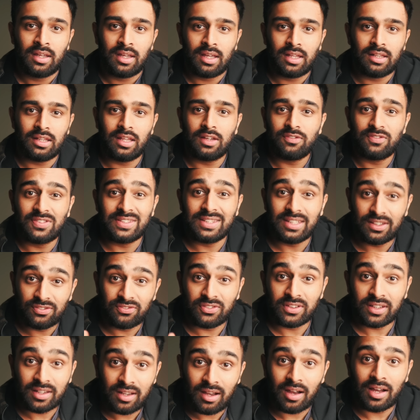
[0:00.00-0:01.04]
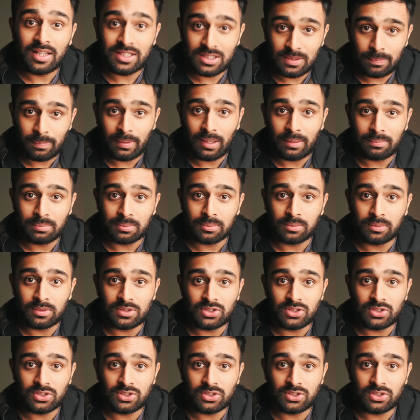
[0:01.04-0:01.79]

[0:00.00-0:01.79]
and they're for different kinds of people.